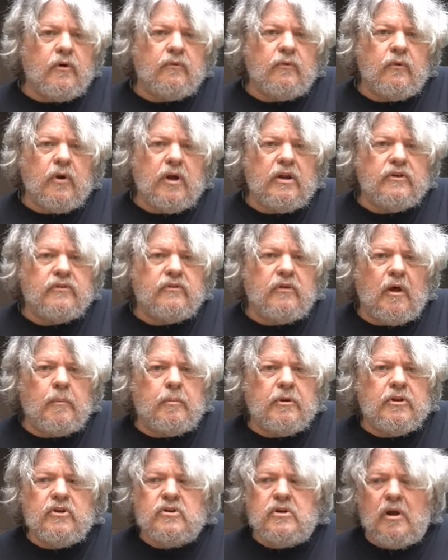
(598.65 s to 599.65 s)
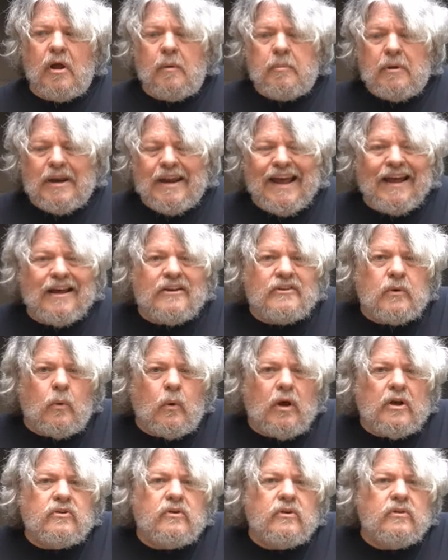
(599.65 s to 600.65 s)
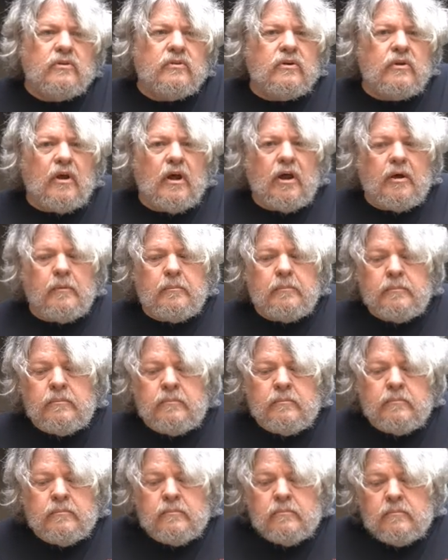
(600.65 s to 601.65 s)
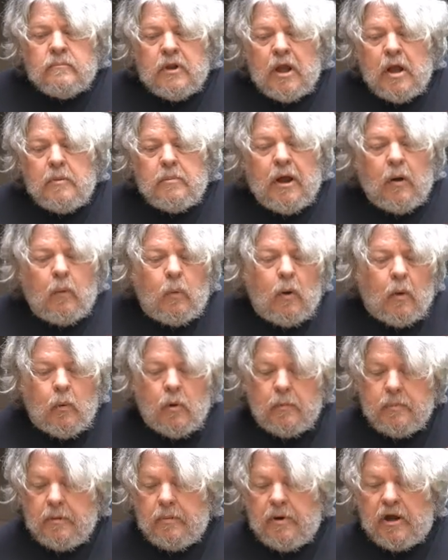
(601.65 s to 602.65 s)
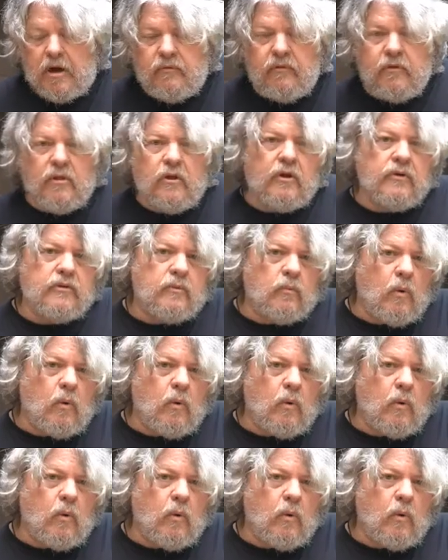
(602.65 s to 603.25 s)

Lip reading: free to stop in the shop and ask questions about what will be better for this and